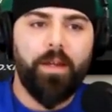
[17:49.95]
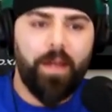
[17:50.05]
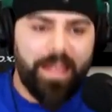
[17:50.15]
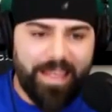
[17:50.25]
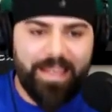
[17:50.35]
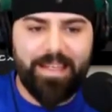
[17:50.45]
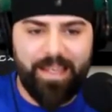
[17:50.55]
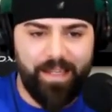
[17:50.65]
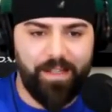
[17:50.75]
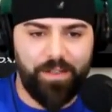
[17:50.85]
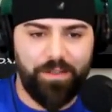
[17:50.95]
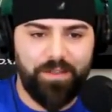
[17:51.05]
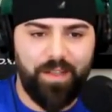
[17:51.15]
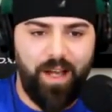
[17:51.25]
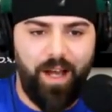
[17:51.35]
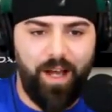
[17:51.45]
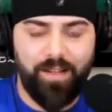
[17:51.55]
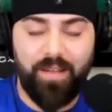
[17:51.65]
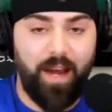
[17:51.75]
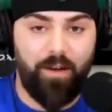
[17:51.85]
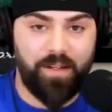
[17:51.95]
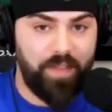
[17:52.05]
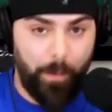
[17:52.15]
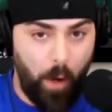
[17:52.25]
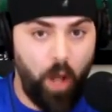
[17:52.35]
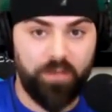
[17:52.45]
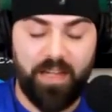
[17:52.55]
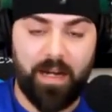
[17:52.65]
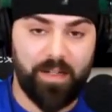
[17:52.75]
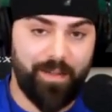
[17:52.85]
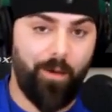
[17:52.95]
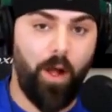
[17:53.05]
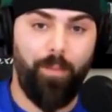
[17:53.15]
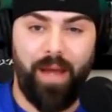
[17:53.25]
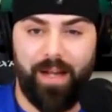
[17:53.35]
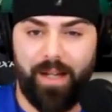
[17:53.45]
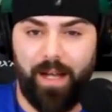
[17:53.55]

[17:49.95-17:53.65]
he killed terrorists. They were all terrorists. They were all bad guys.